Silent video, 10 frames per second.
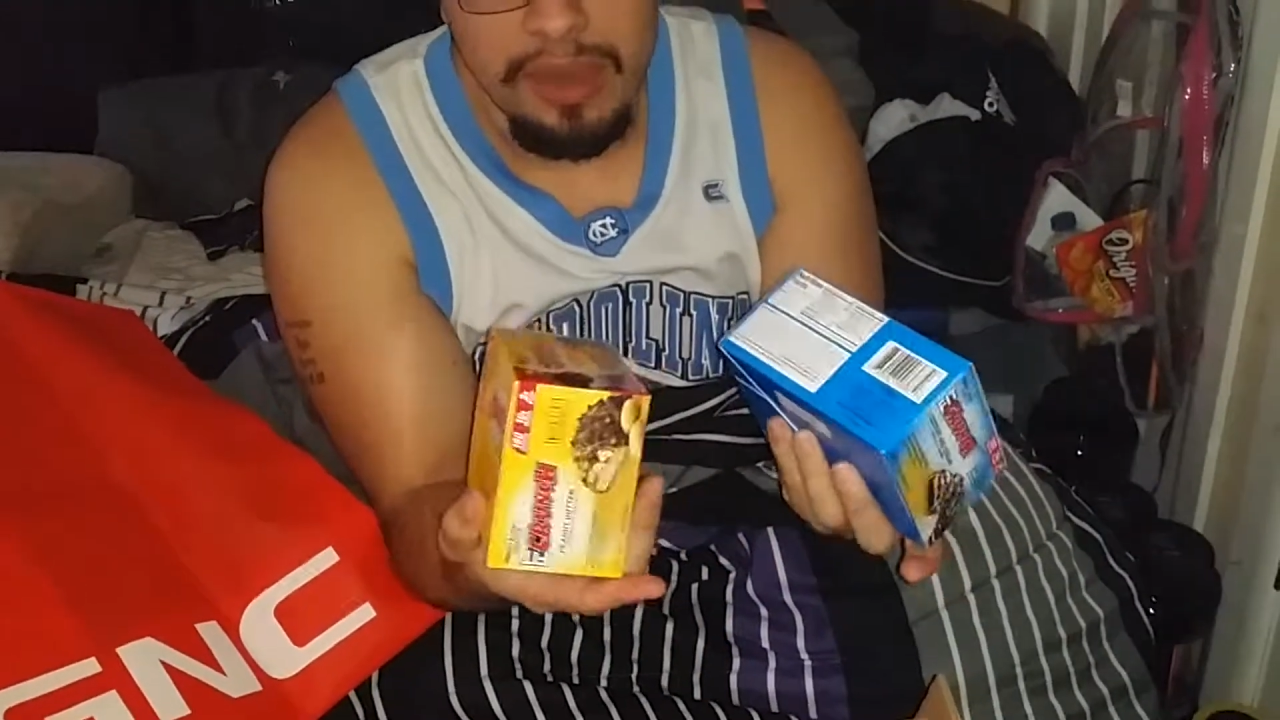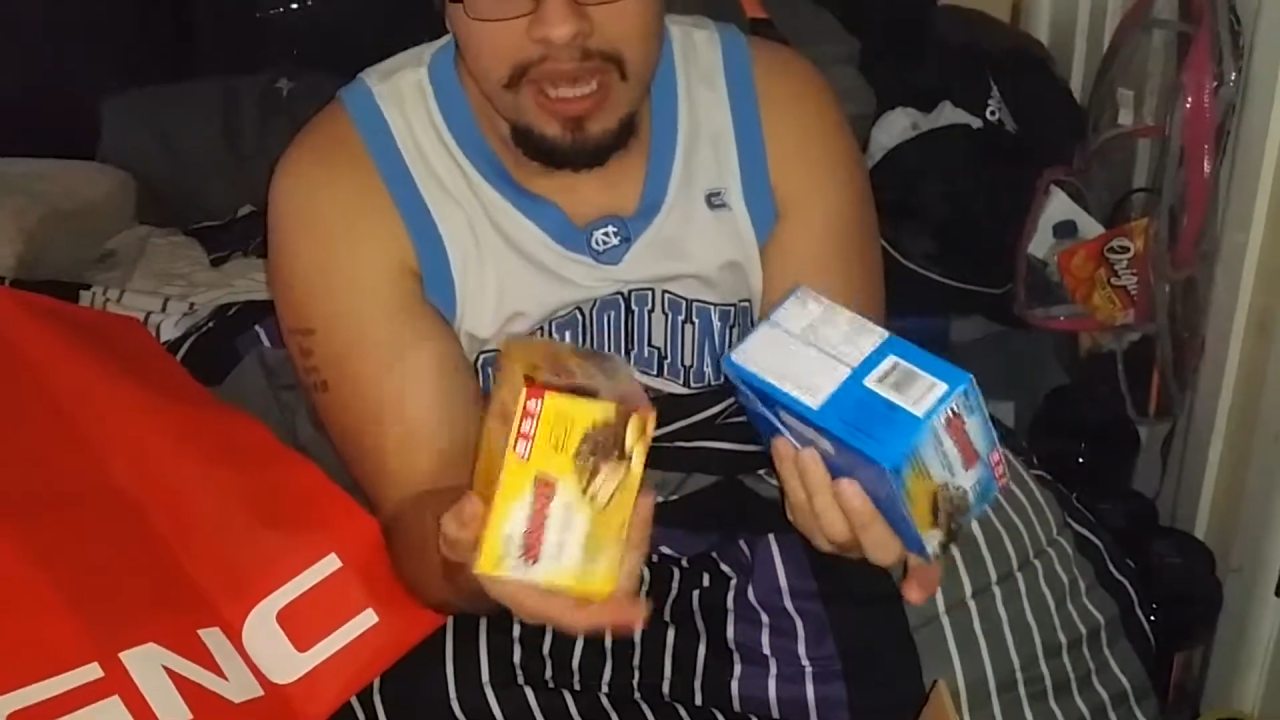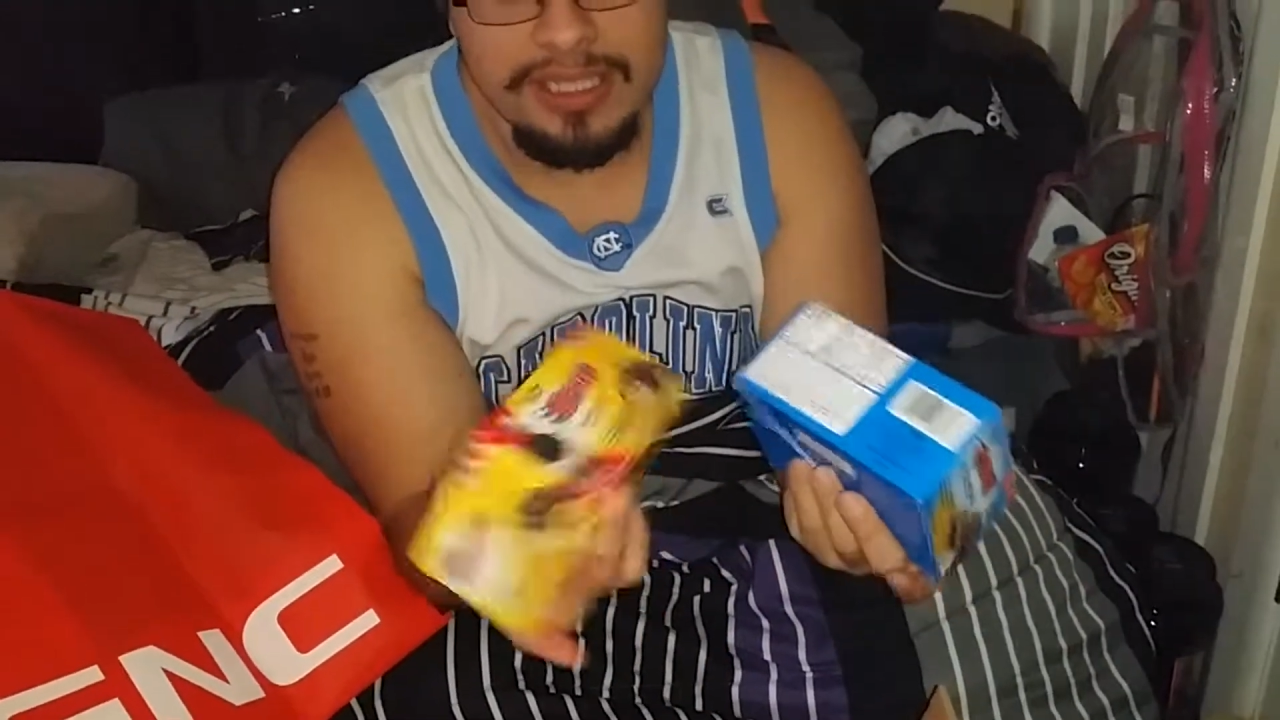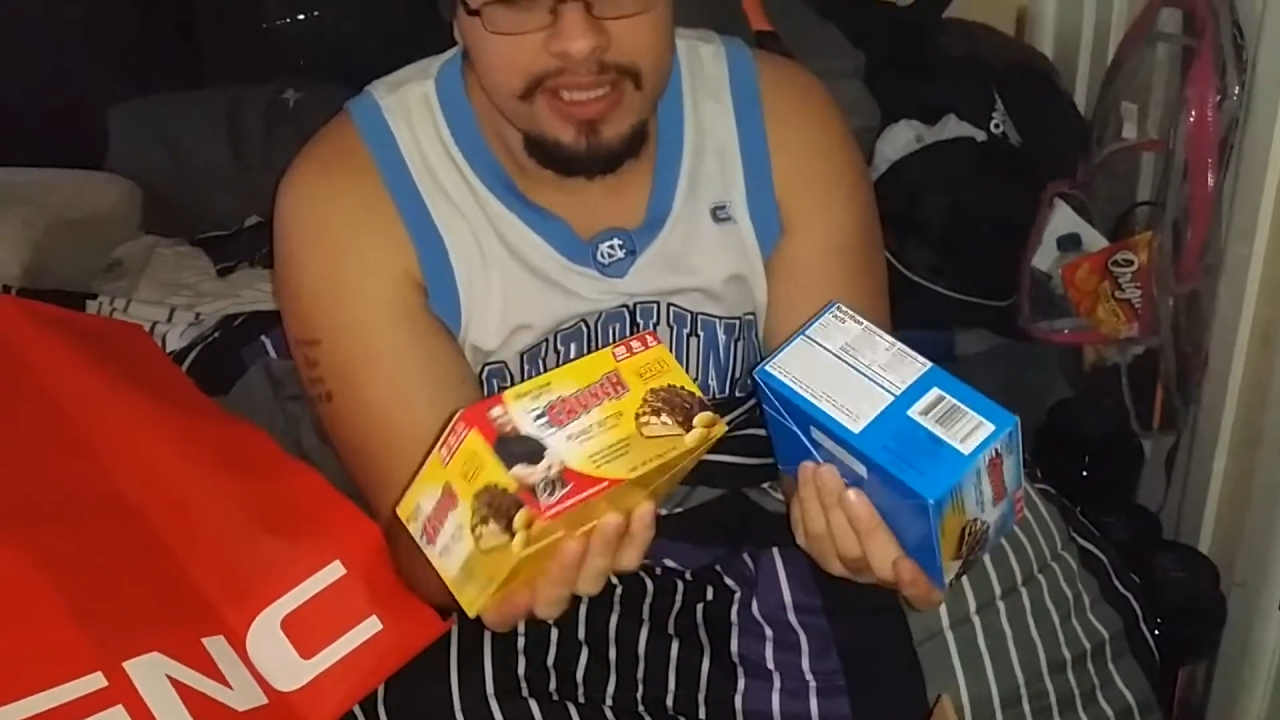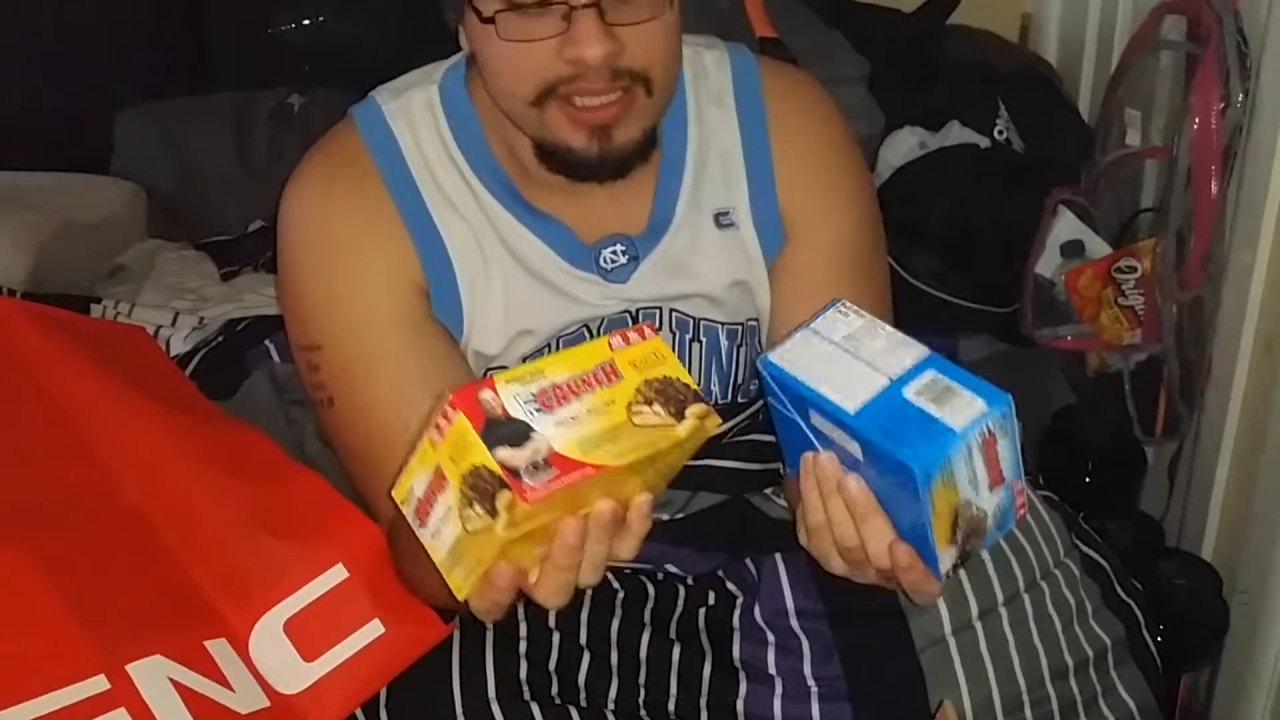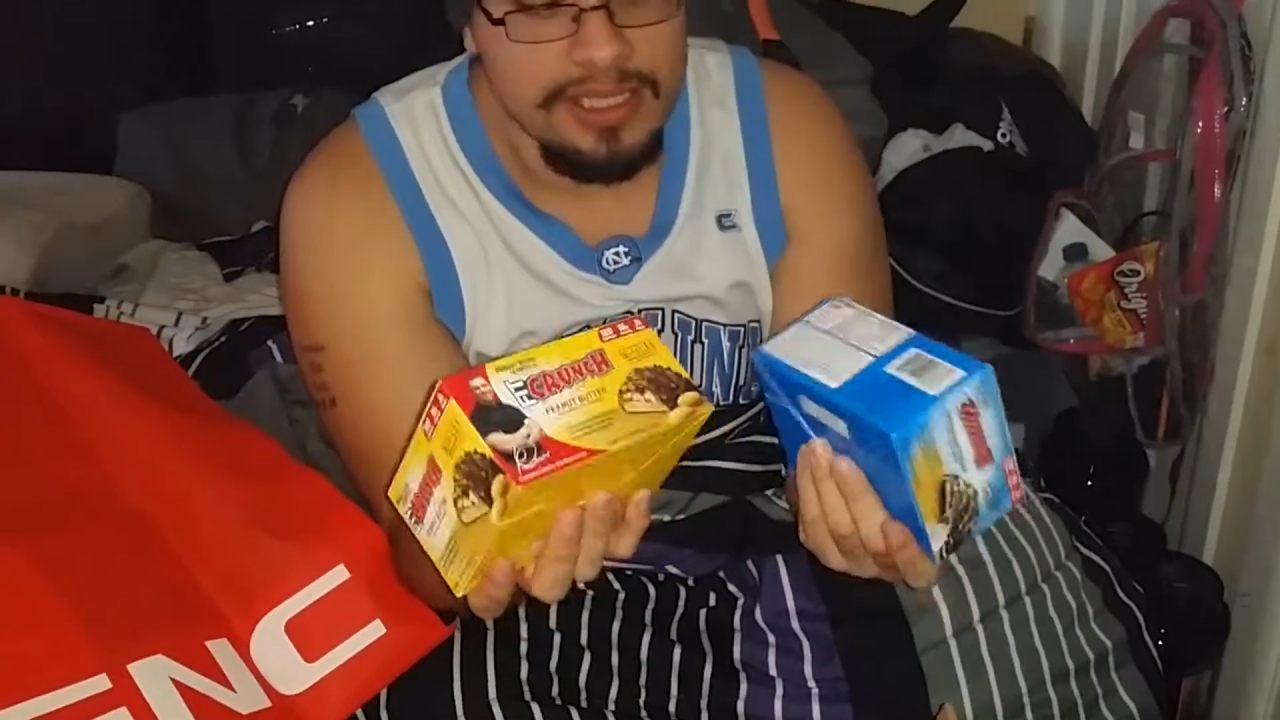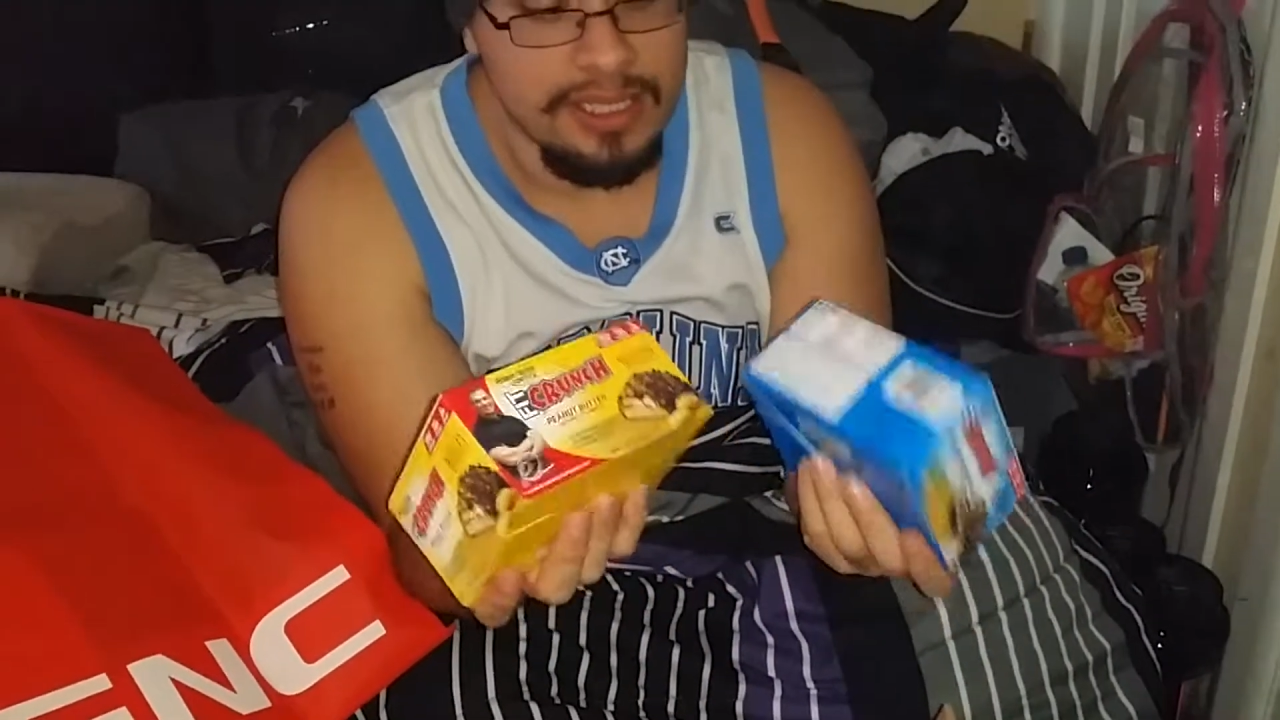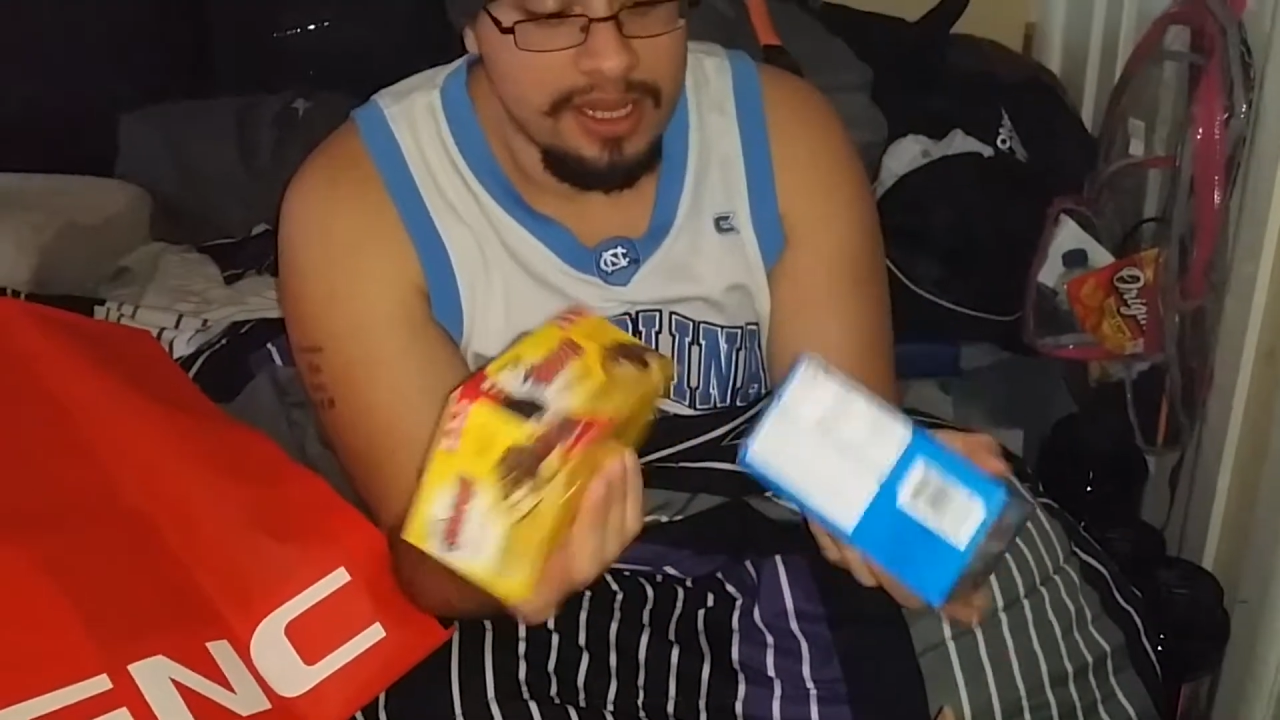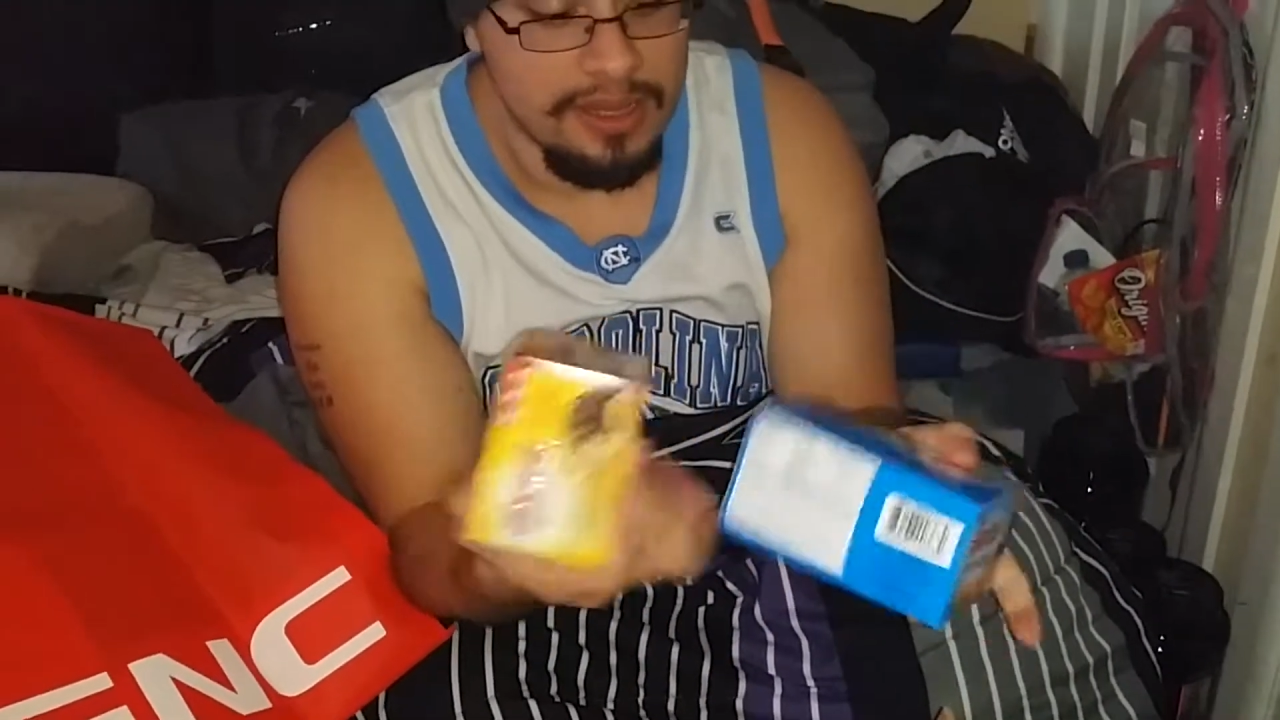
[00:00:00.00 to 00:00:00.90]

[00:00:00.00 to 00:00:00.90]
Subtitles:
boxes